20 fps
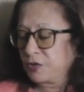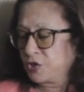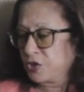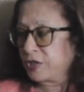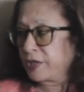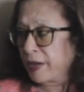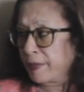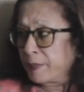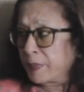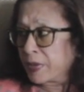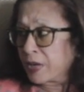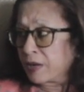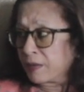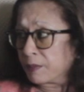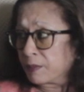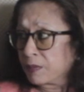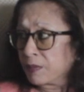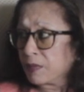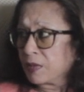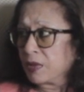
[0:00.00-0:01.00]

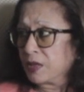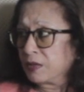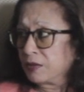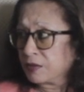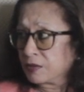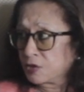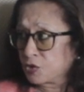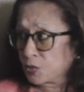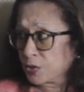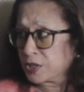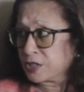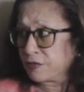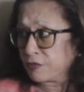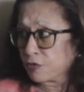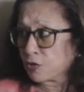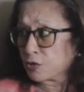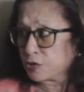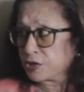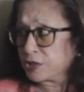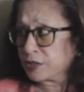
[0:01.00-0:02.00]
Chidambaram in the
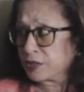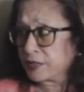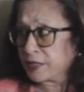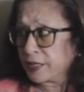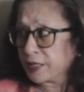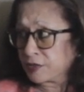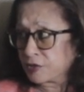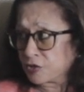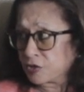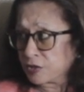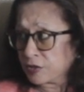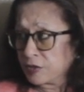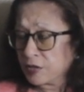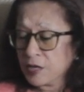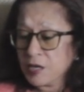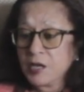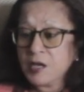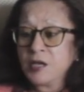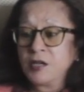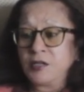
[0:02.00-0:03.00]
2014 election
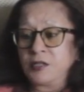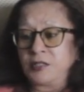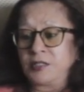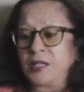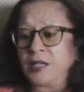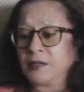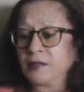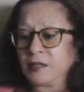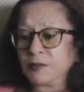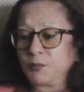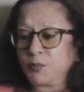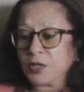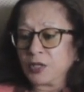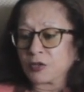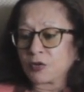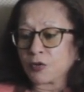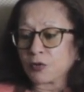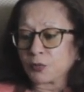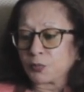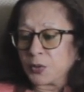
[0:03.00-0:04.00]
said that we
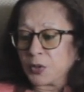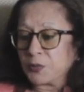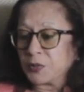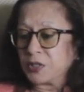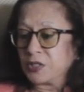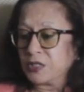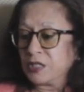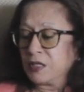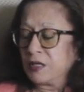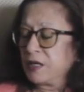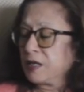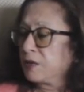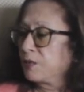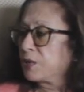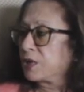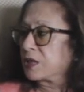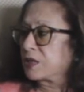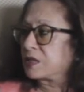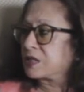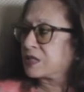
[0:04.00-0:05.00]
thought we were dealing
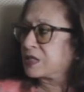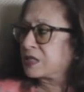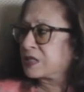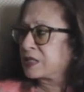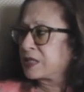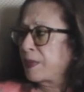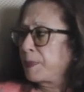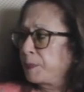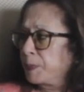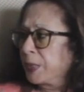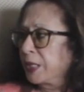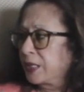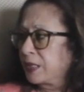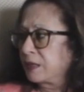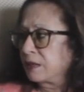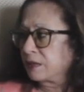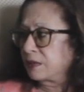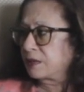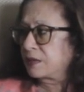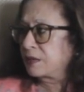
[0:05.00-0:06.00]
with a
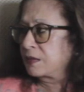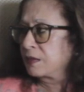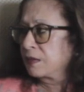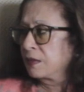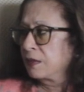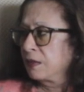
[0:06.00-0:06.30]
supplicant